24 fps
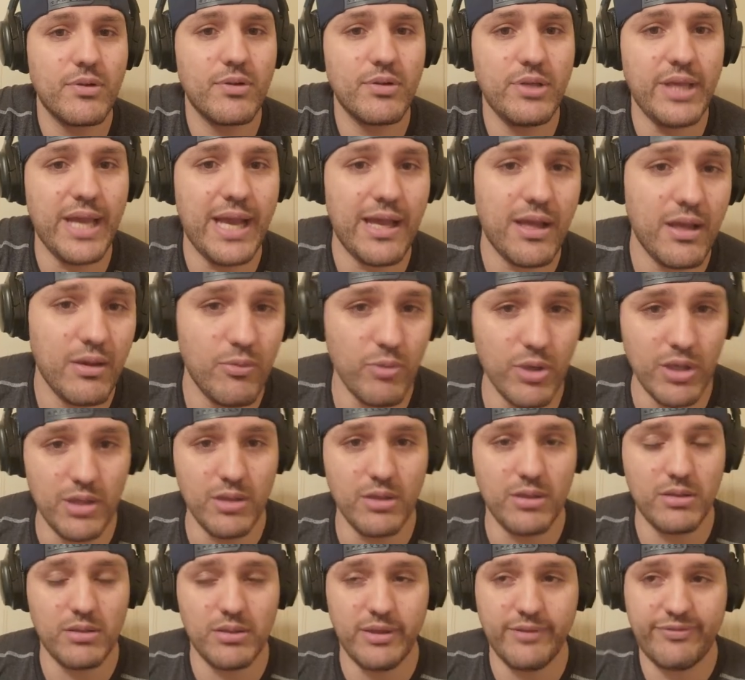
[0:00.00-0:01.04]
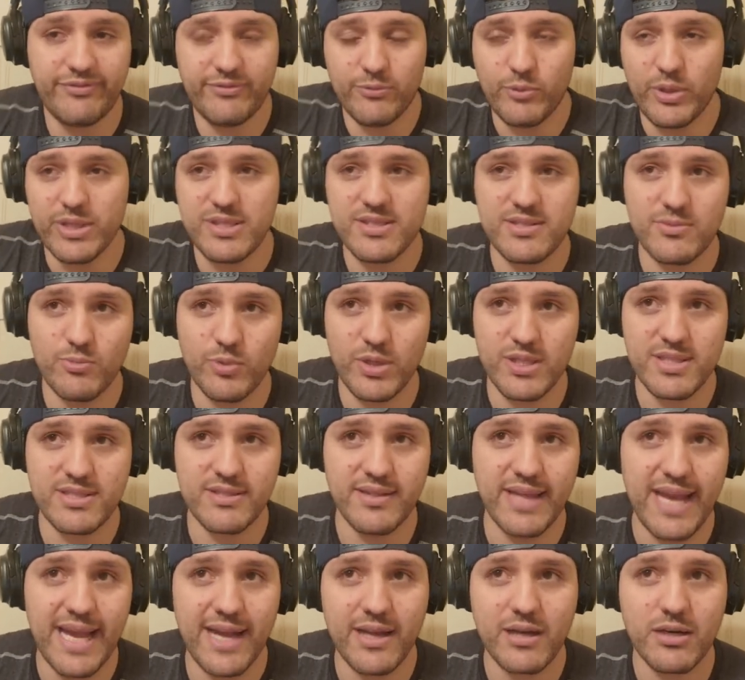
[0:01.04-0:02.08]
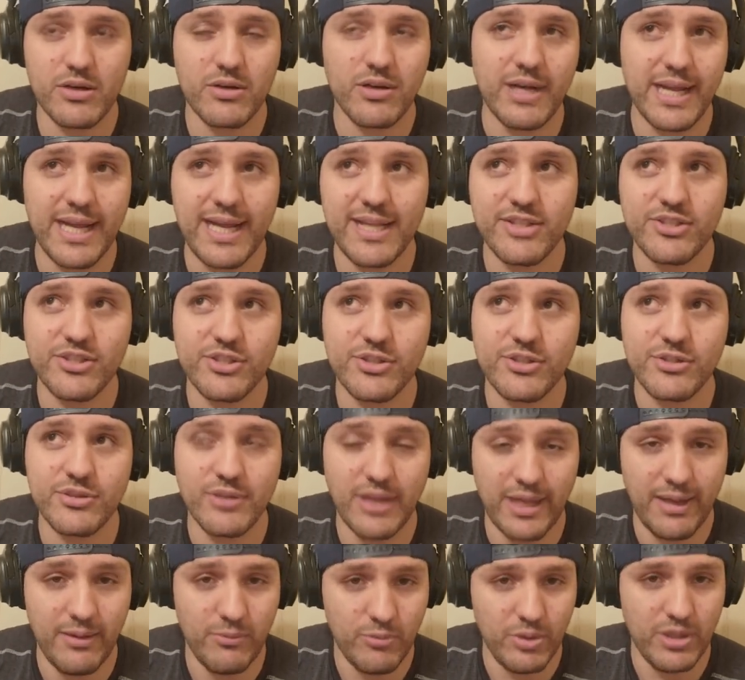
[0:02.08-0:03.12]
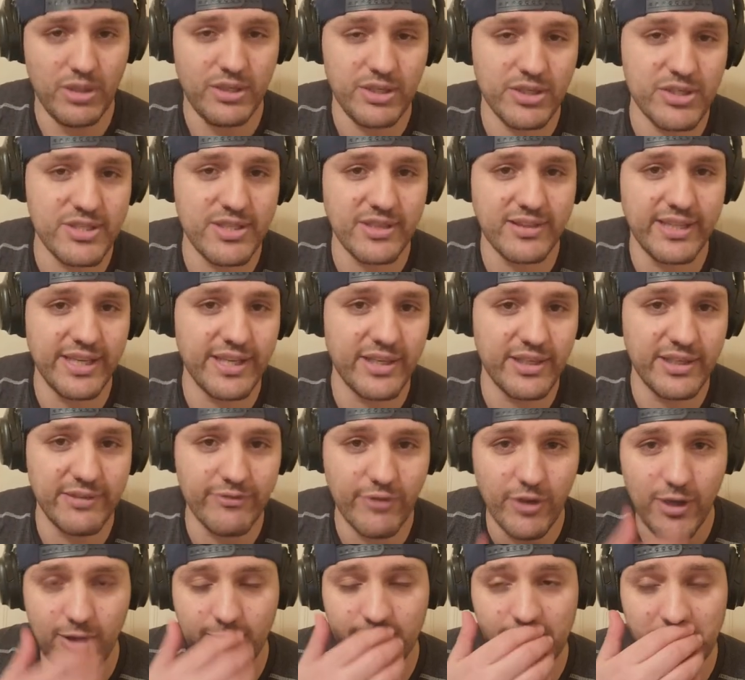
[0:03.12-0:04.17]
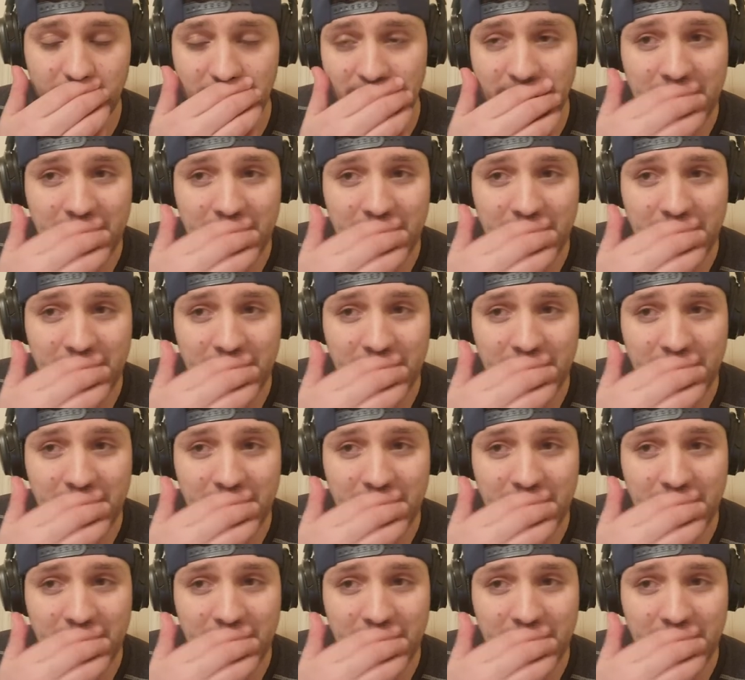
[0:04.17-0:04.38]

Yeah, well, if once once that crash, I, well, here's the thing, Evolve.